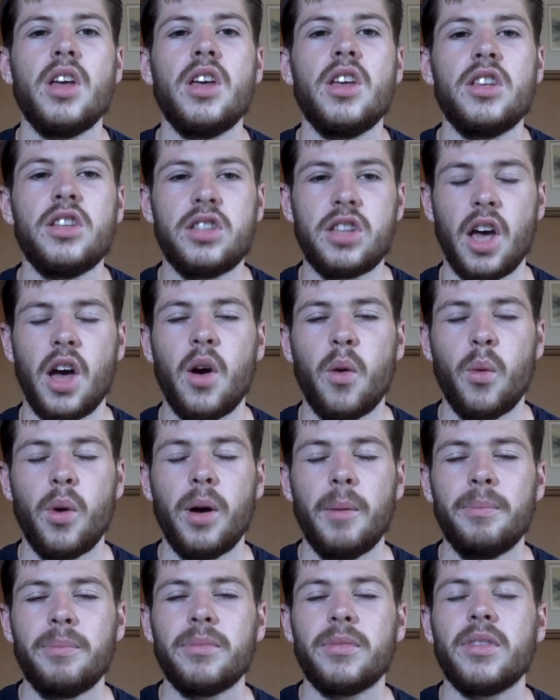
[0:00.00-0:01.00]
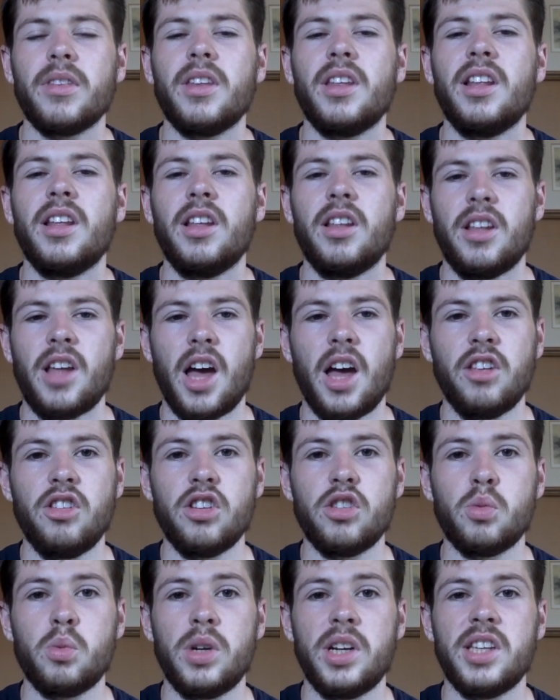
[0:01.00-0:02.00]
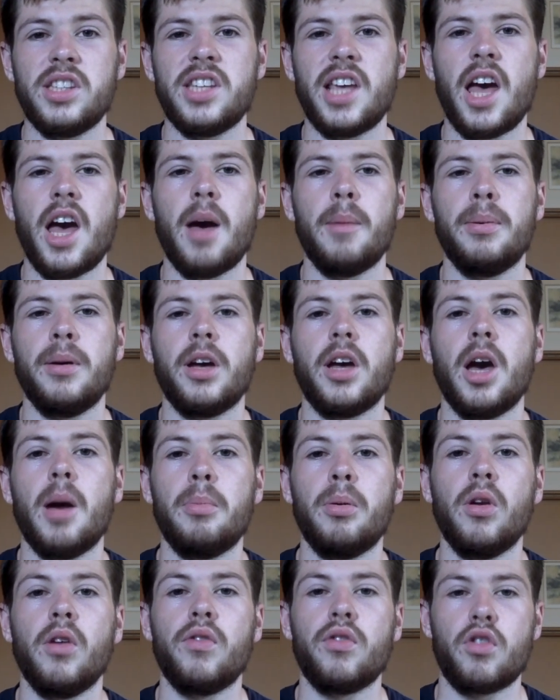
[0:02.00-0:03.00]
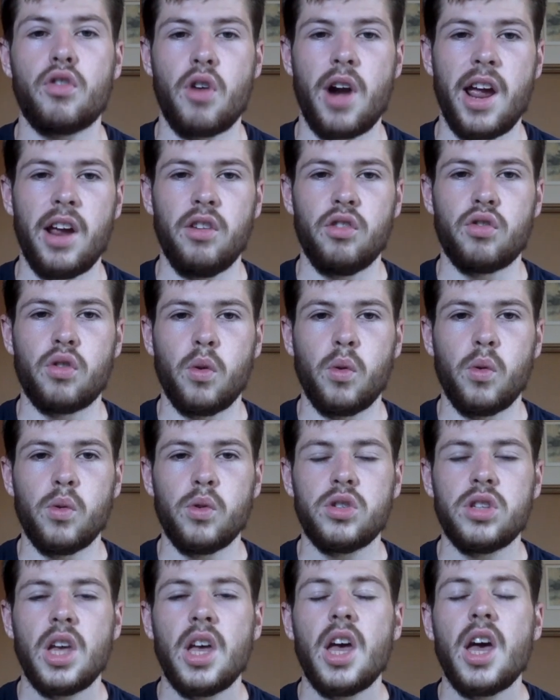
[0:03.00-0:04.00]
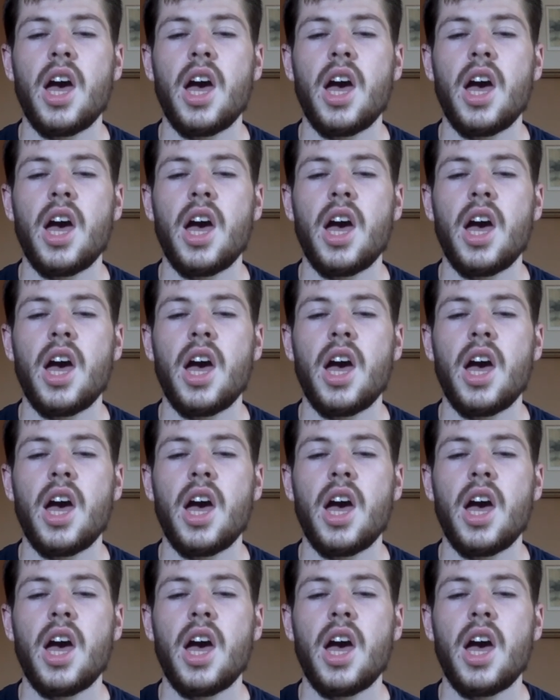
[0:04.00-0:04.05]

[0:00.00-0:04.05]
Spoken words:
So, I just want to set up a couple of ground rules.